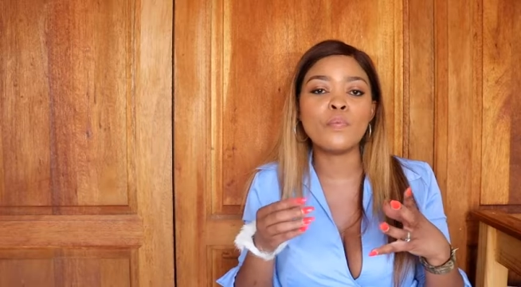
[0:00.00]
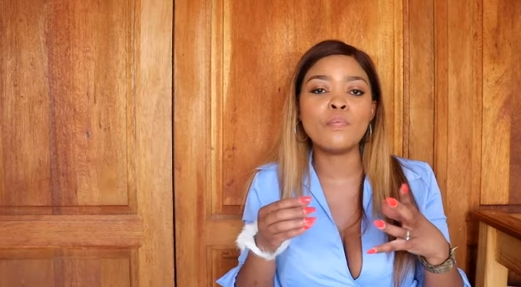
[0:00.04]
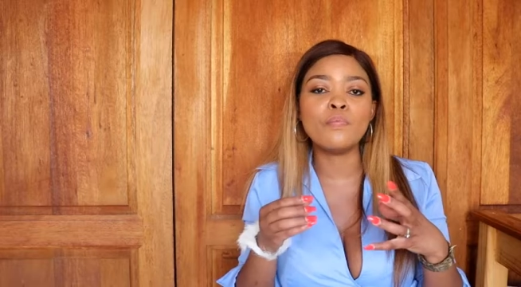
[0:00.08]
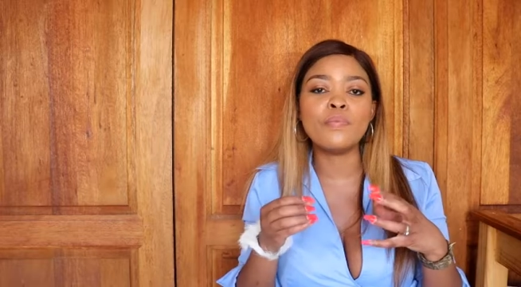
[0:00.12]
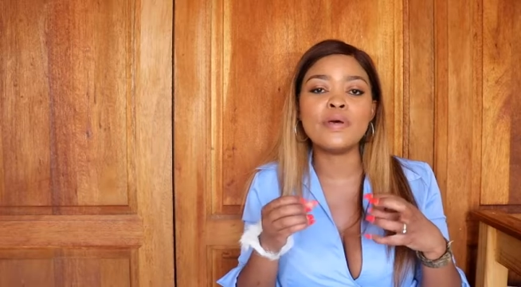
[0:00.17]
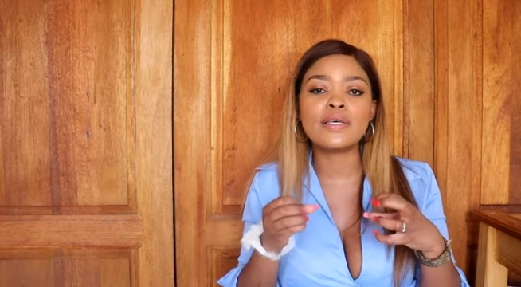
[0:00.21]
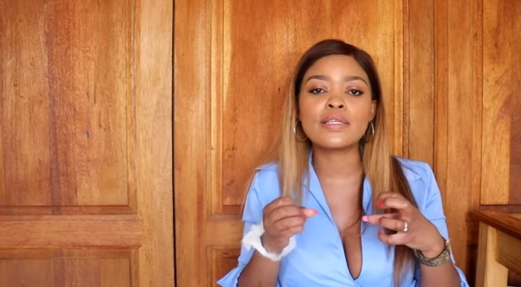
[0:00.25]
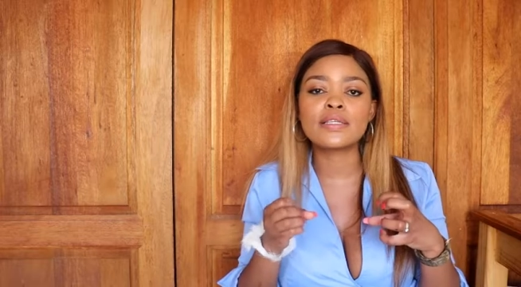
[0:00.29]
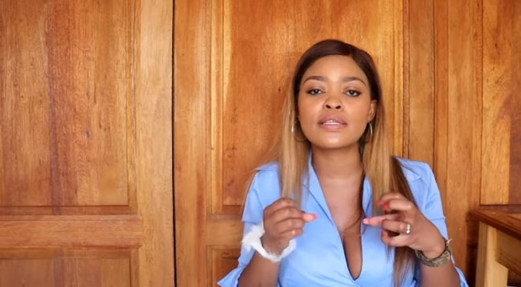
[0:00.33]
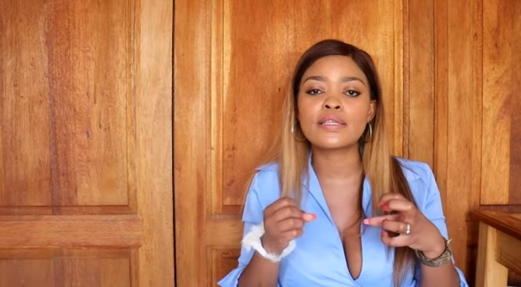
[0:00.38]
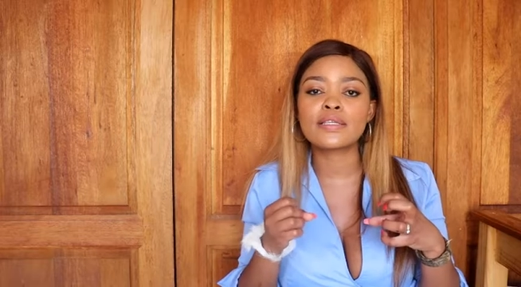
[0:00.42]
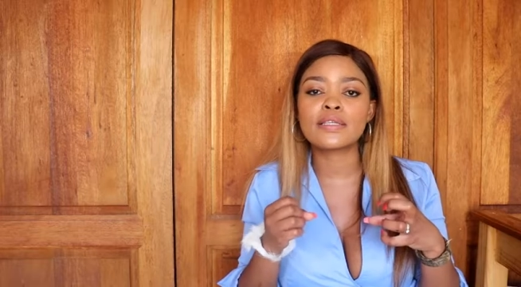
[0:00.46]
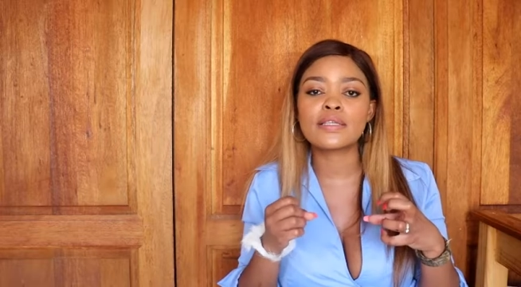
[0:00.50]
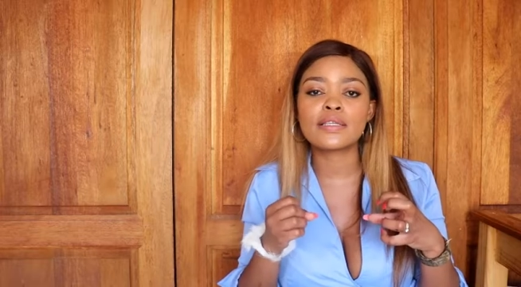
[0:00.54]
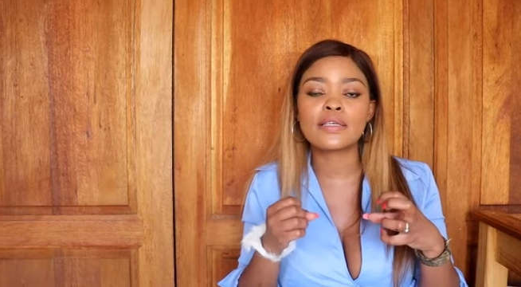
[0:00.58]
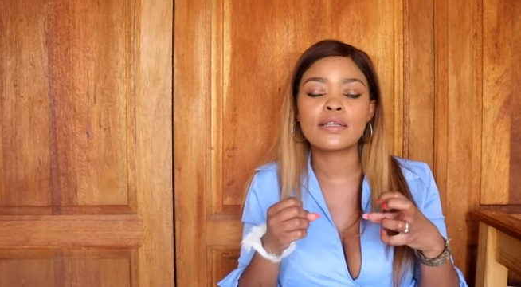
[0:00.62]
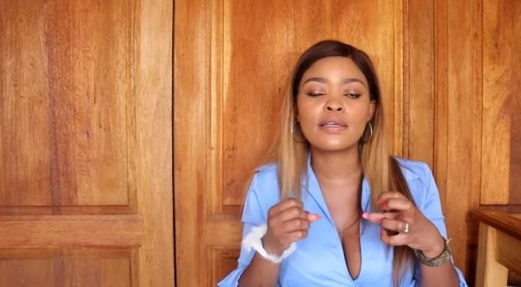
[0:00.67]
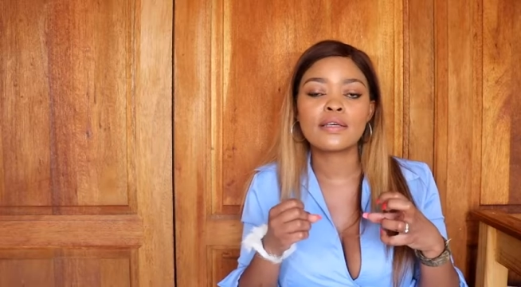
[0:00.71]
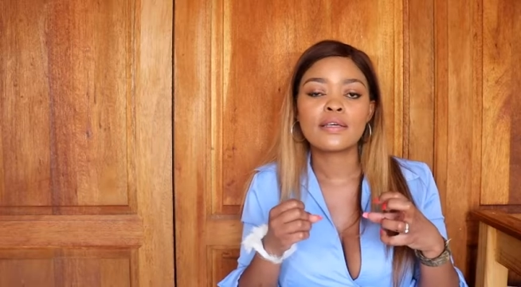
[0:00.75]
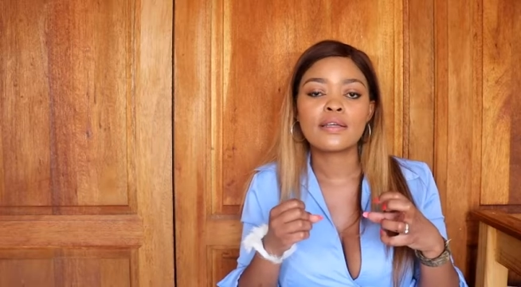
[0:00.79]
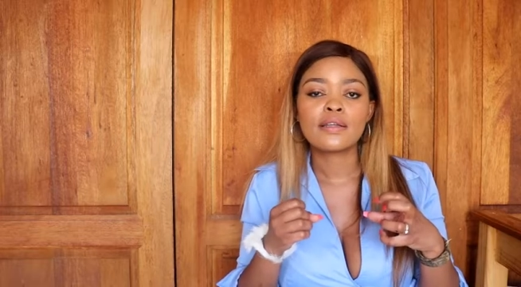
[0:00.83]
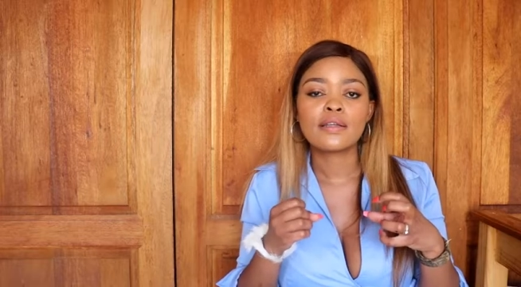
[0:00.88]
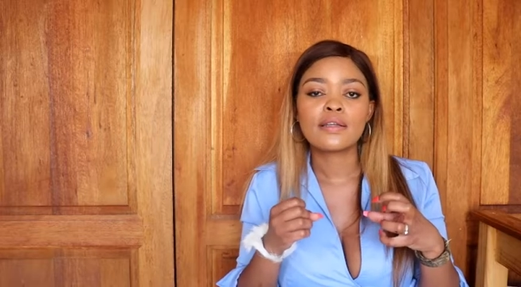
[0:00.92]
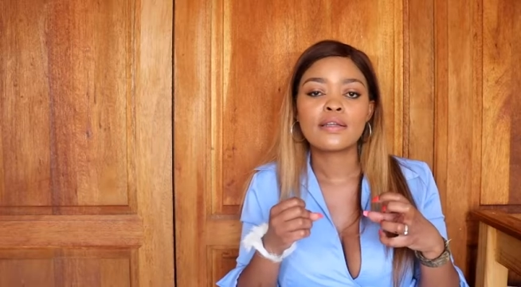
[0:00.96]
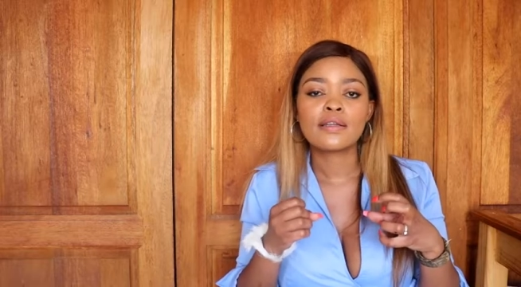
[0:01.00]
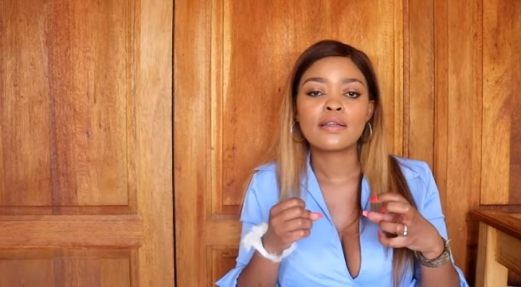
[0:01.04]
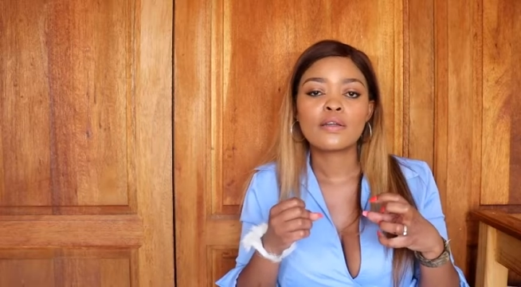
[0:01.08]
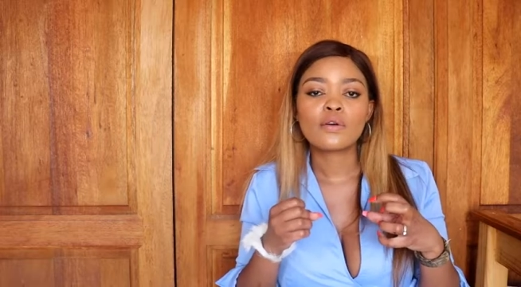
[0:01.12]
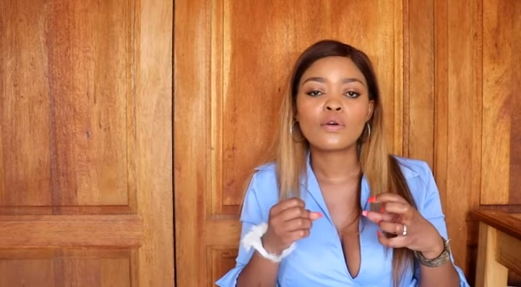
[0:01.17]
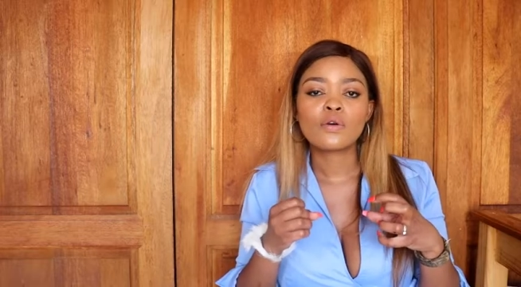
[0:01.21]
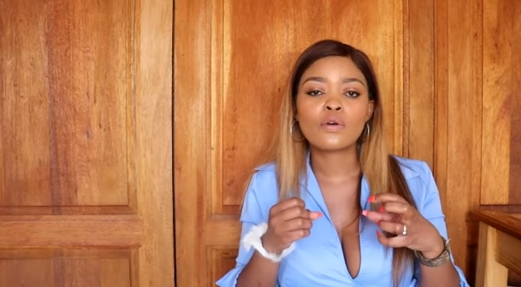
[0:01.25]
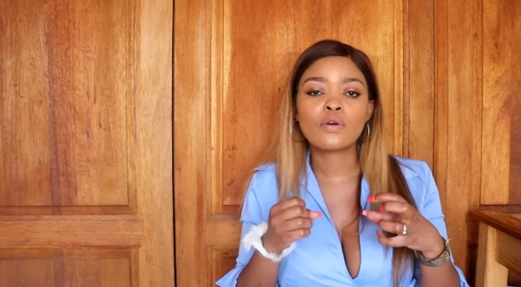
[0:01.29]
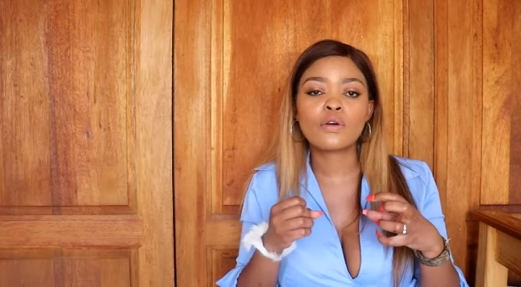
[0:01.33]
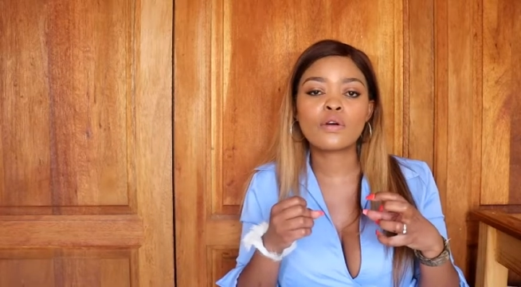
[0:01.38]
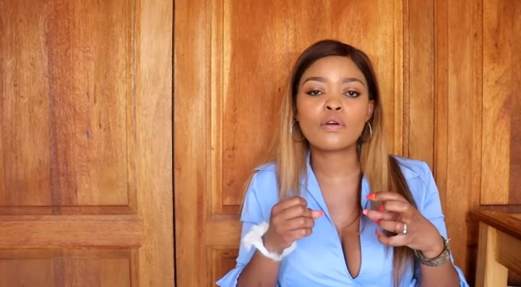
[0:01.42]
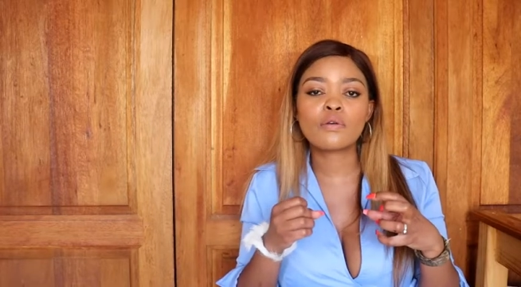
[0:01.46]

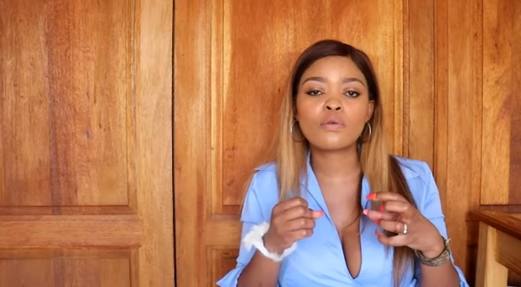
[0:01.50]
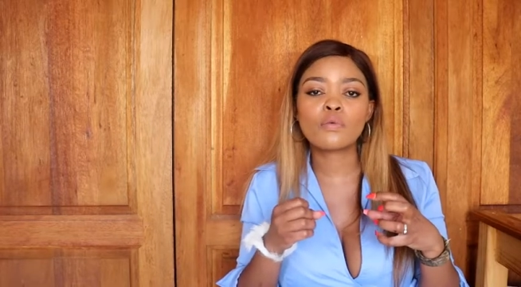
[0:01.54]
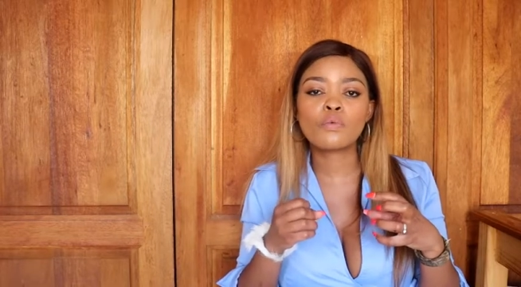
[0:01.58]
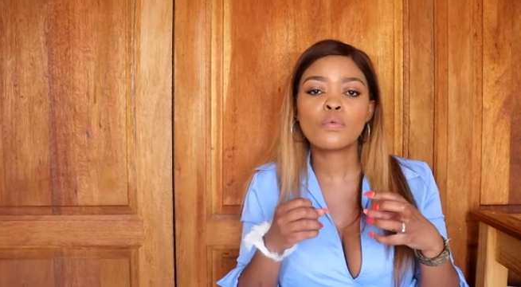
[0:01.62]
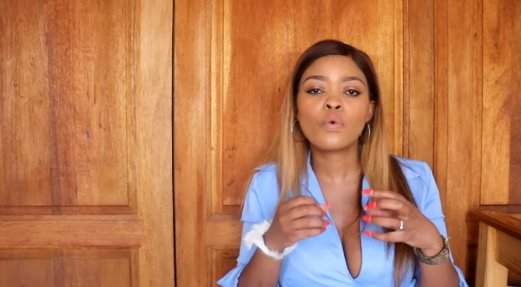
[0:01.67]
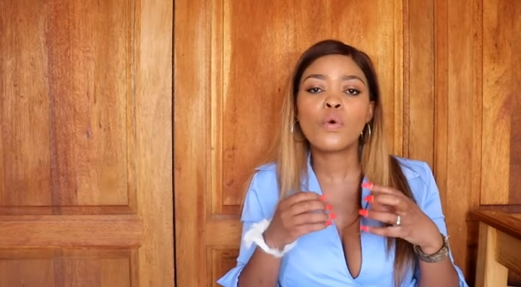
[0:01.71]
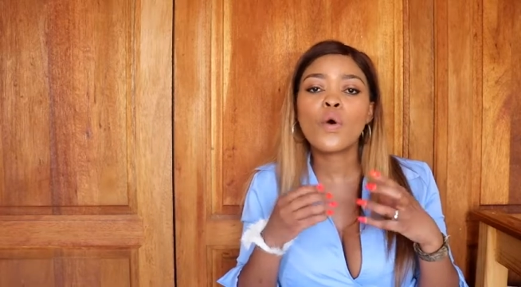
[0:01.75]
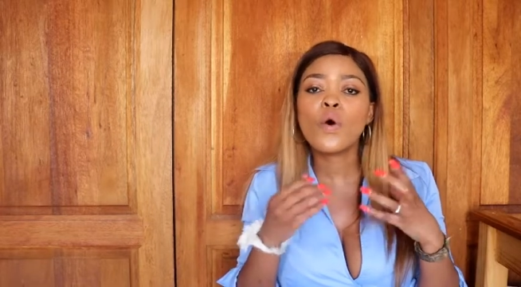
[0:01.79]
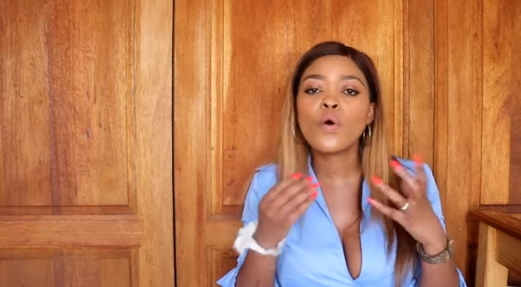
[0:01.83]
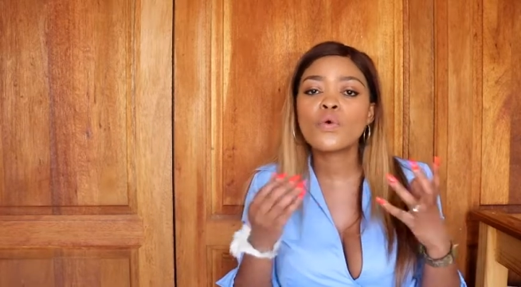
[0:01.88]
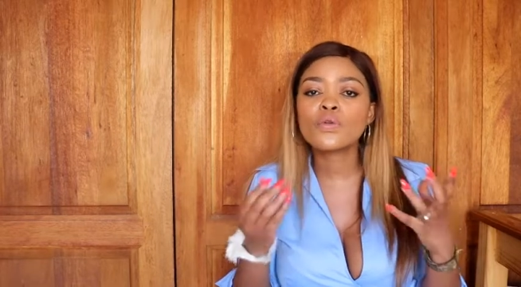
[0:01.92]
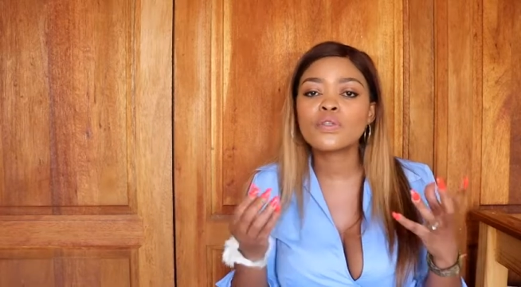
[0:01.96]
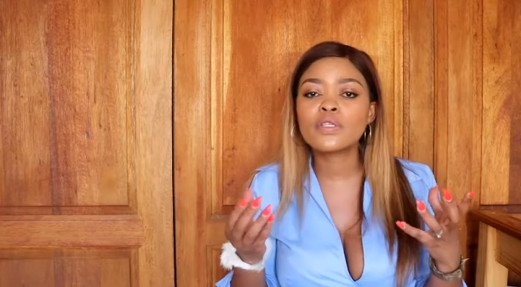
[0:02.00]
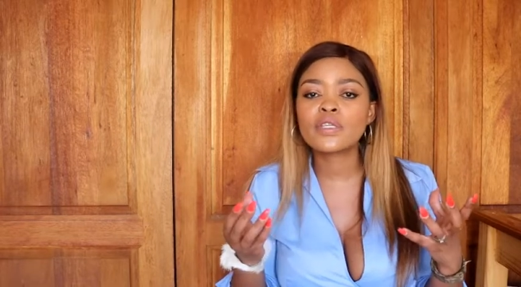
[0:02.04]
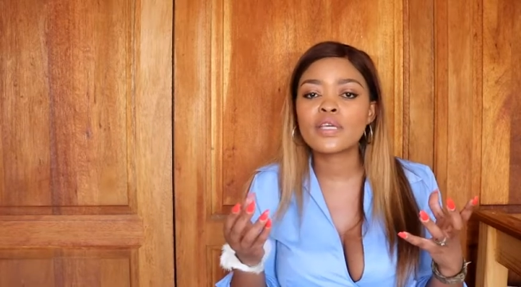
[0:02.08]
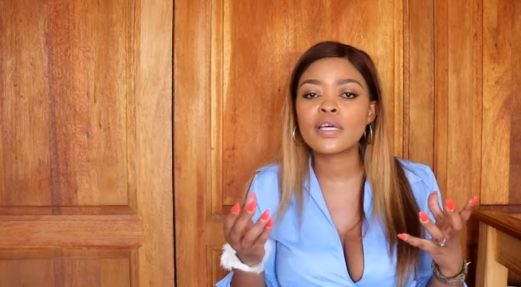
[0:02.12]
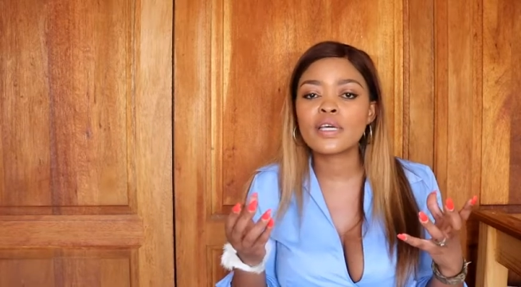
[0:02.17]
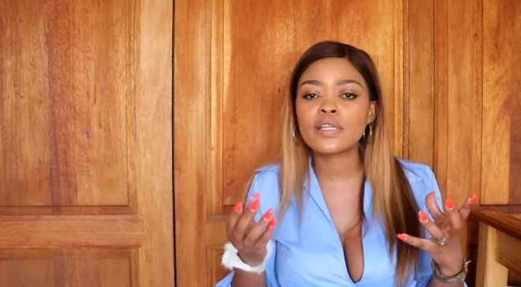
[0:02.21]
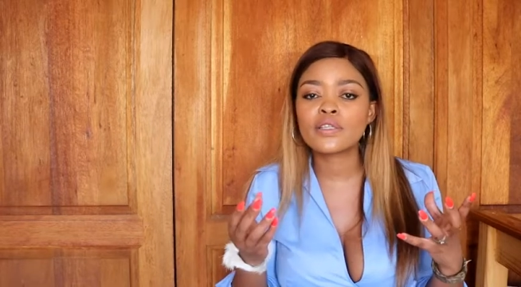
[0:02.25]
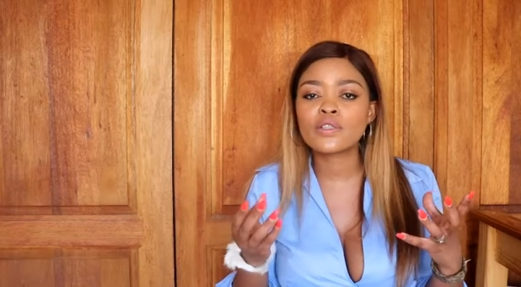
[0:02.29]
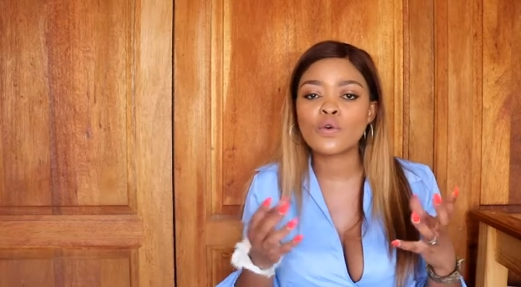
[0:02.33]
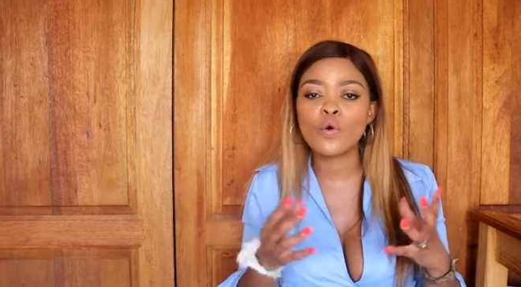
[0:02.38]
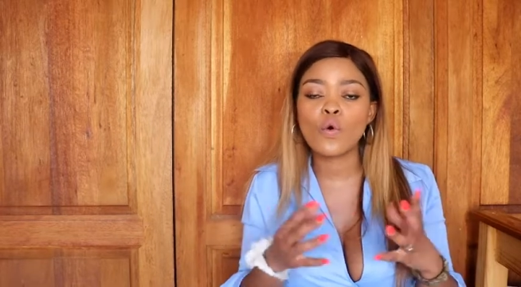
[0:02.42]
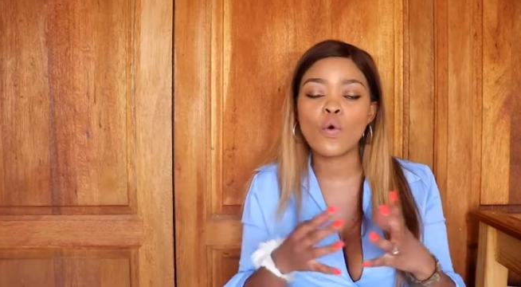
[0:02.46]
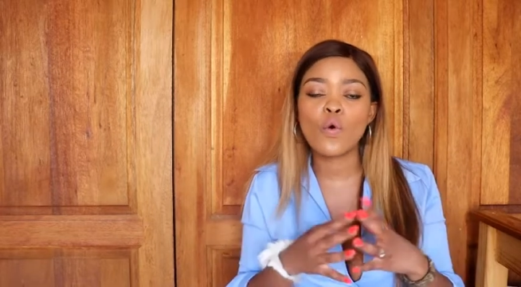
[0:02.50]
misquoted